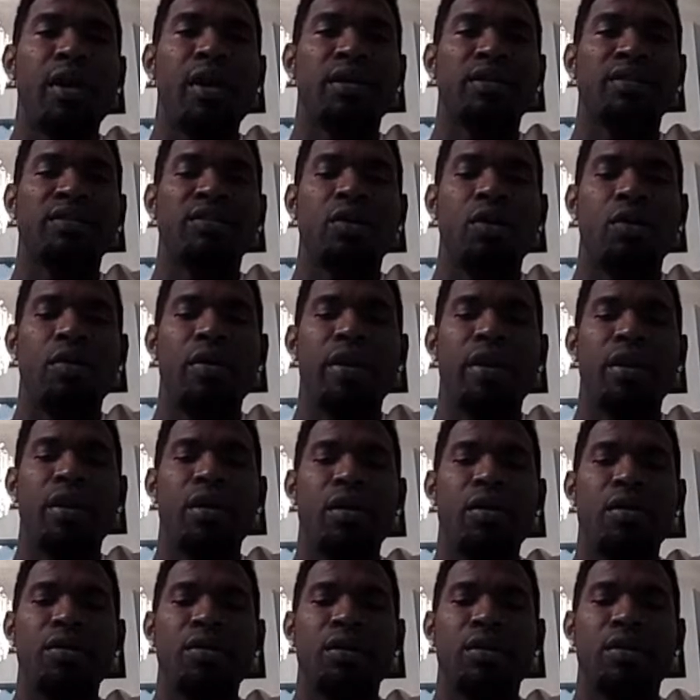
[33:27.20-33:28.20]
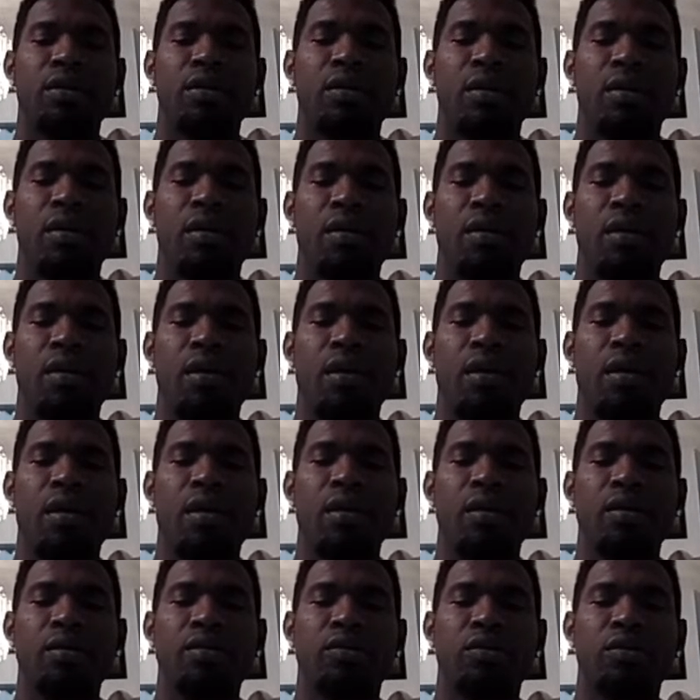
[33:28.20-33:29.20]
prayers going out
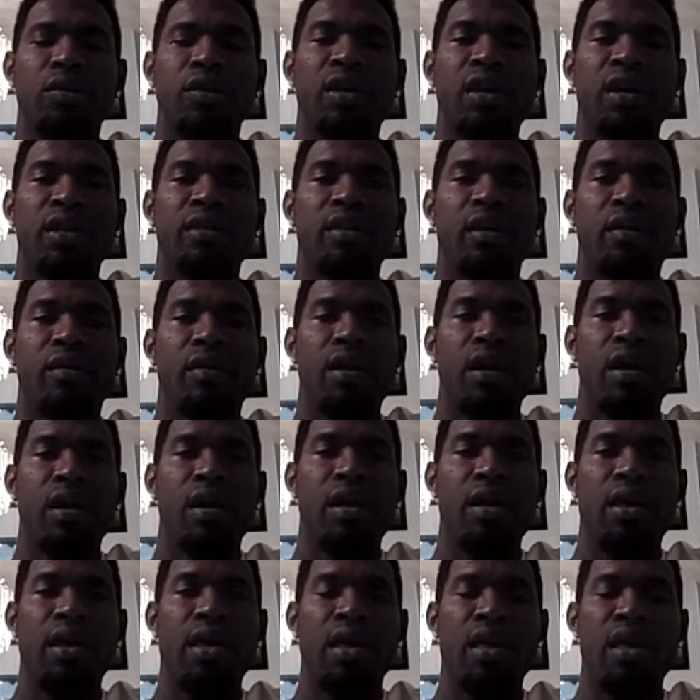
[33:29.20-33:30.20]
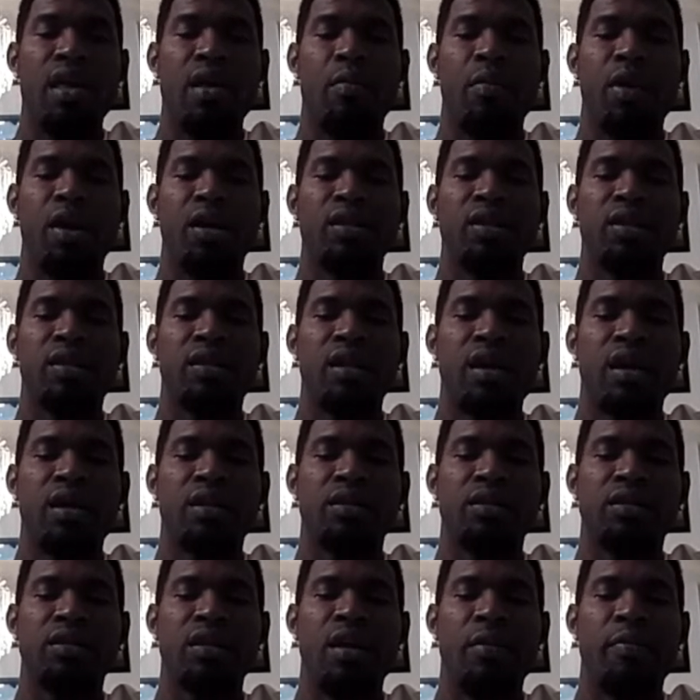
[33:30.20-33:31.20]
to cataract. Yeah, man.
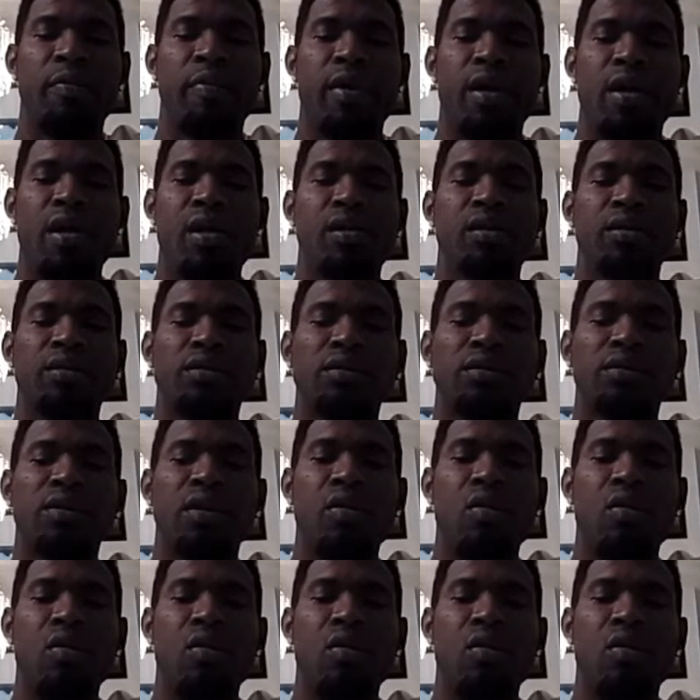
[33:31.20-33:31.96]
Thanks, Dapper.